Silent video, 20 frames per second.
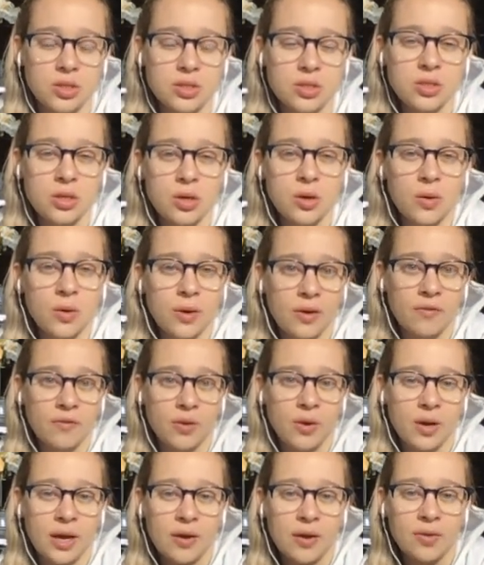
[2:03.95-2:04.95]
So if
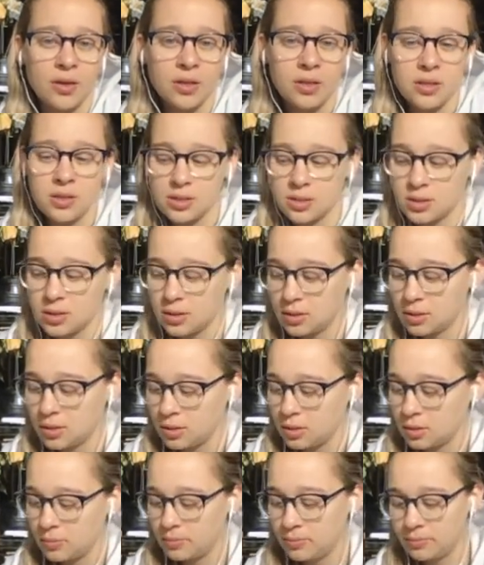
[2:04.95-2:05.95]
you haven't
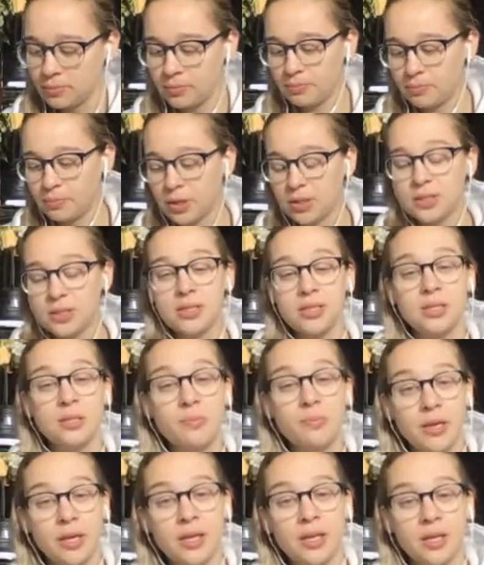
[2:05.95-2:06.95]

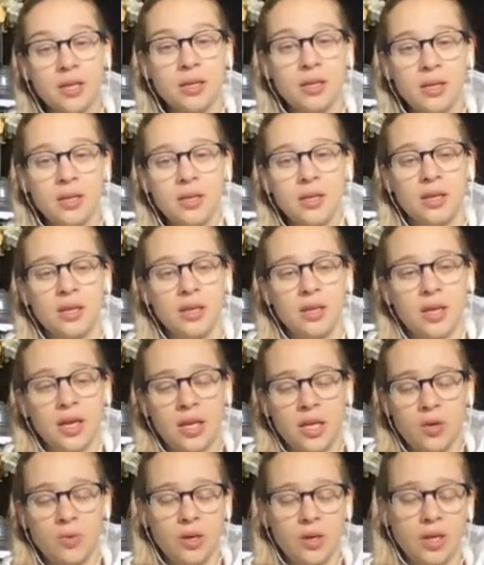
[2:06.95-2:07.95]
participated
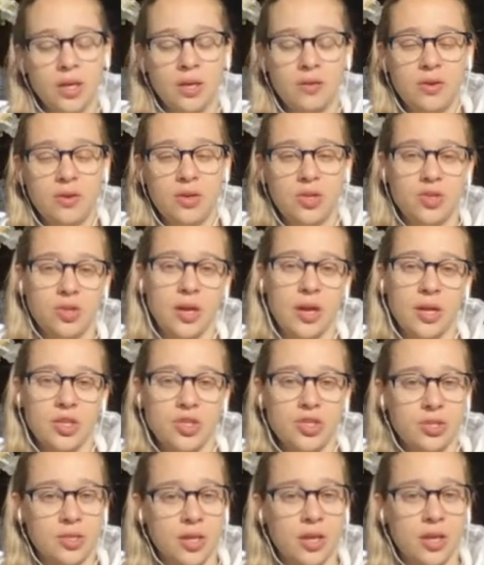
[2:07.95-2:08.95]
and you want to give it a try,
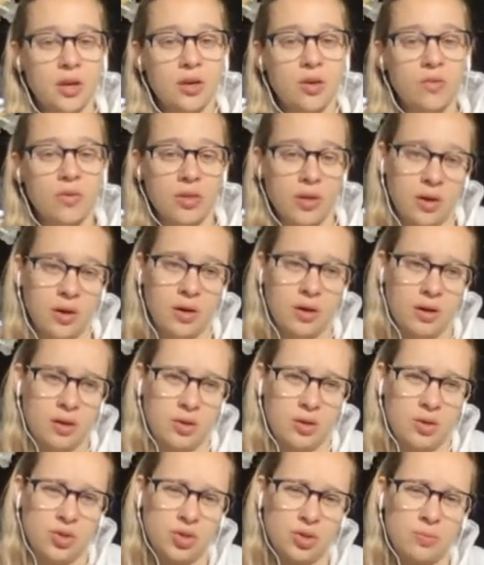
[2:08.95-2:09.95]
just head on over there.
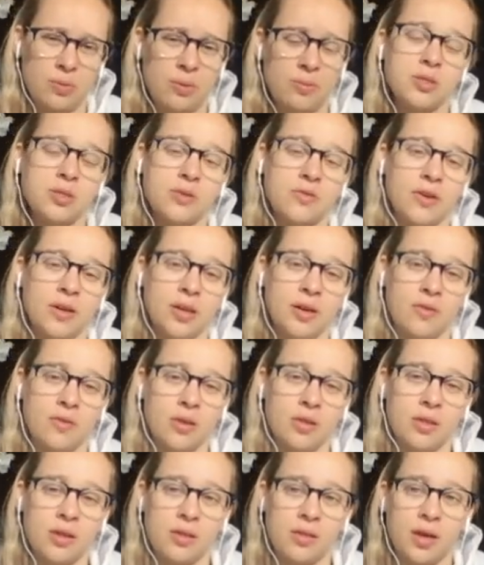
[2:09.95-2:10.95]
You should be able to find
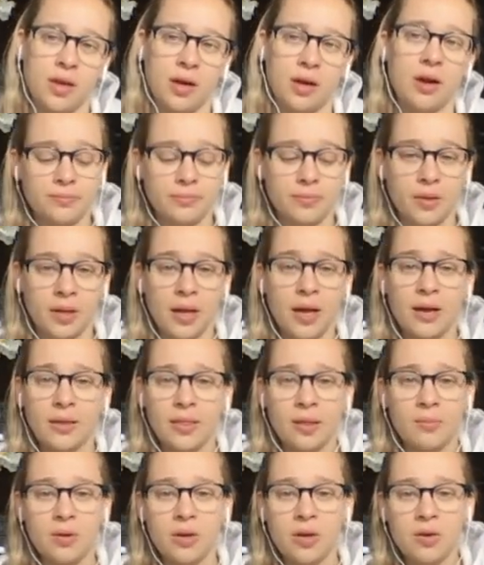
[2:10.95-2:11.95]
everything there. Yeah, and
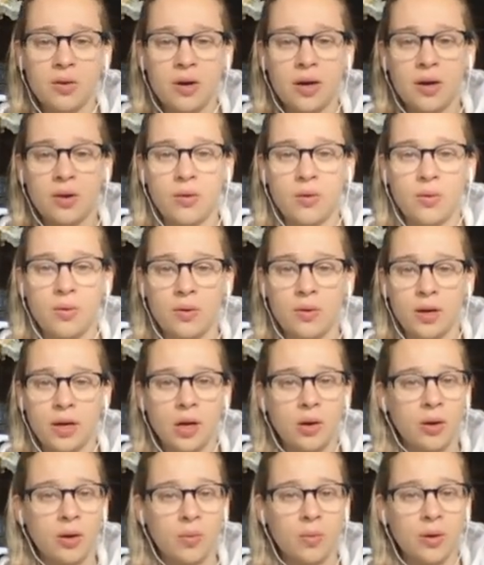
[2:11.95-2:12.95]
let me know how
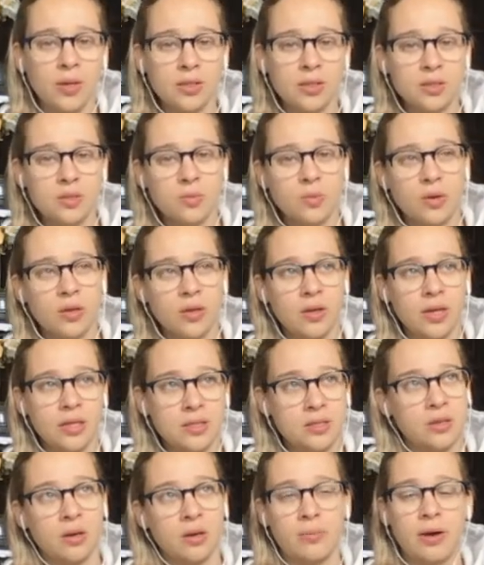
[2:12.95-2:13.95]
it went, what you
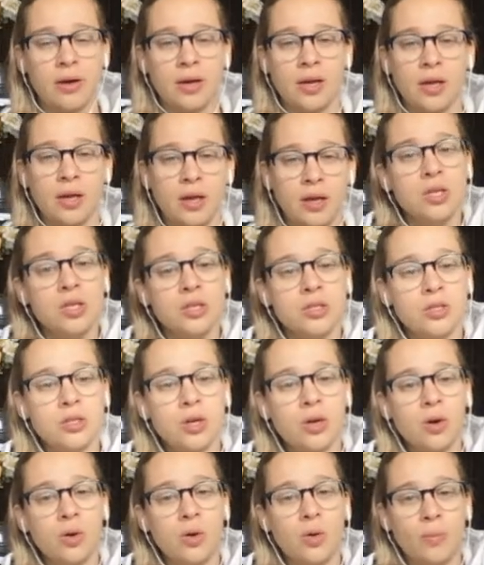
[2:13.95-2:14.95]
guys thought about it.
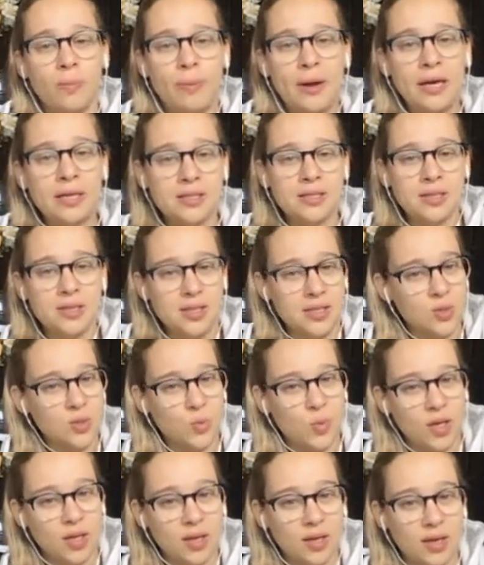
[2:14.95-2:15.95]
So back to this
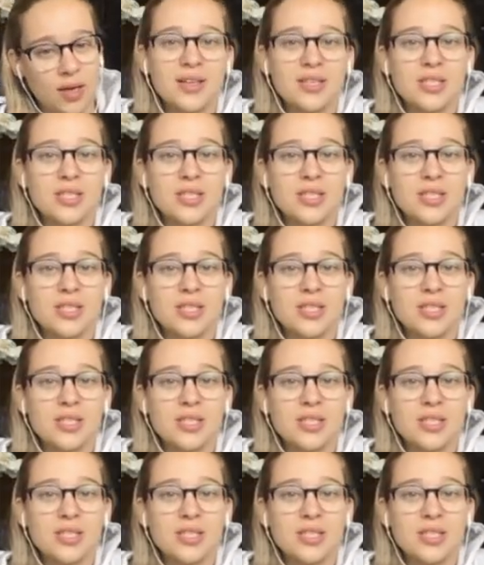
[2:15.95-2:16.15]
week.